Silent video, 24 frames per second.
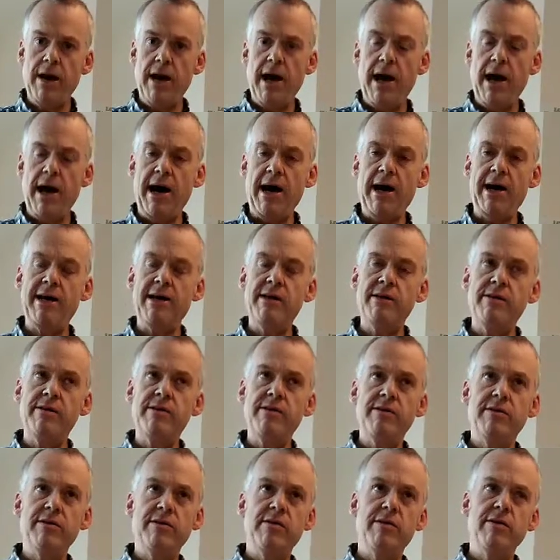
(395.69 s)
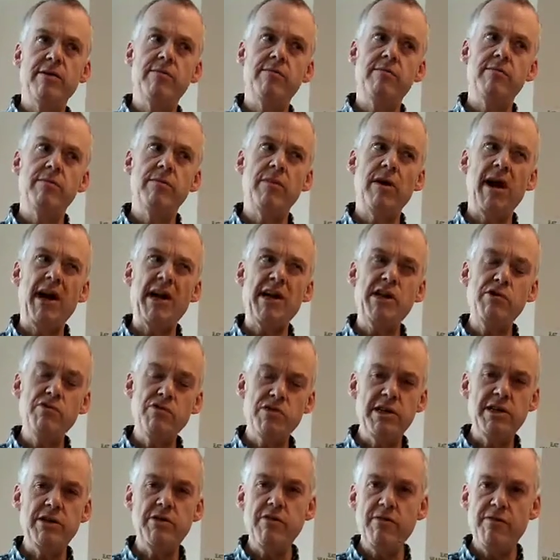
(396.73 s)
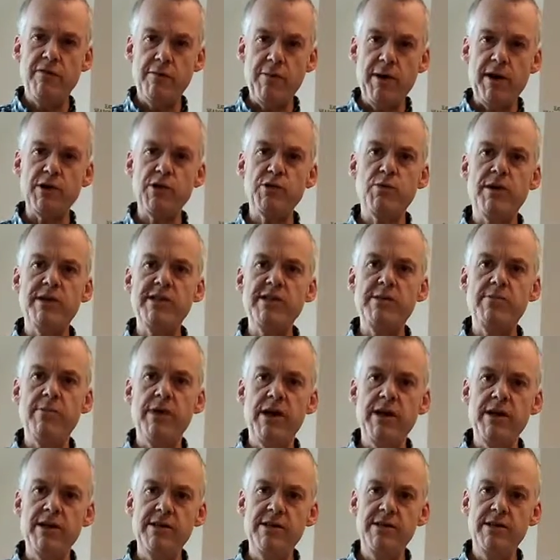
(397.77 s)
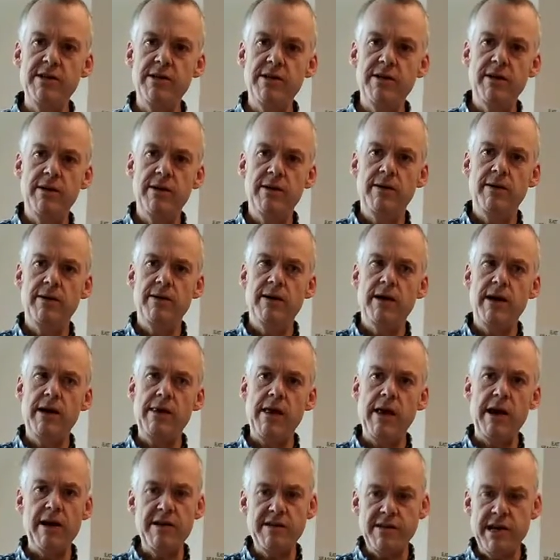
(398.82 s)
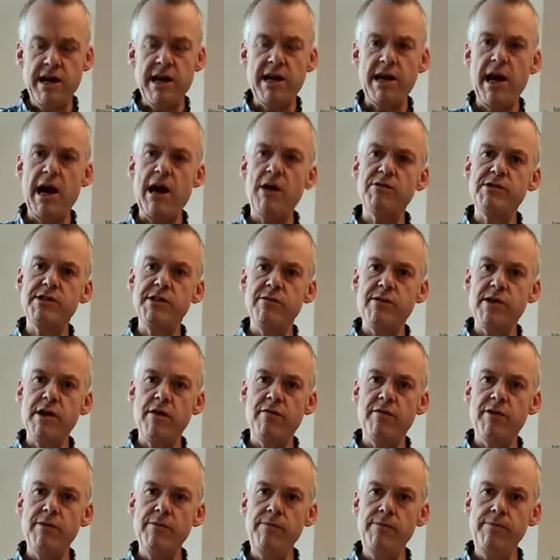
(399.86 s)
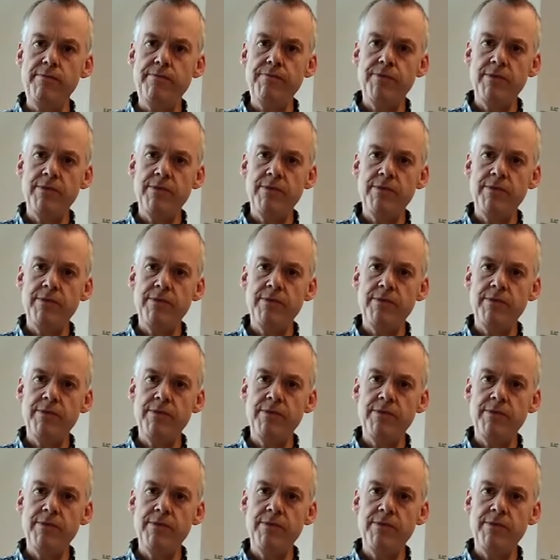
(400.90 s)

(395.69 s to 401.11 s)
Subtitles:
and I usually do it for about 20 minutes, and then I take it out of the oven,